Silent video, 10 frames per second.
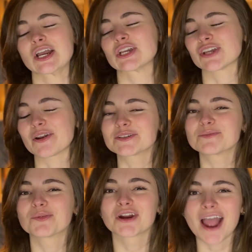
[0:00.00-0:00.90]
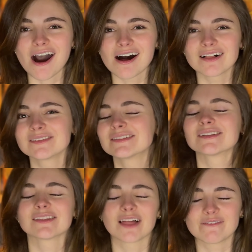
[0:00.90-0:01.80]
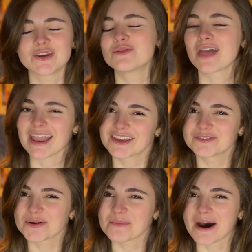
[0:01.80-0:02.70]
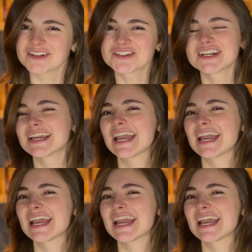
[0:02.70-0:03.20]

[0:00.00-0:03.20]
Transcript: Shout out to Brielle. Love you. Thank you so much.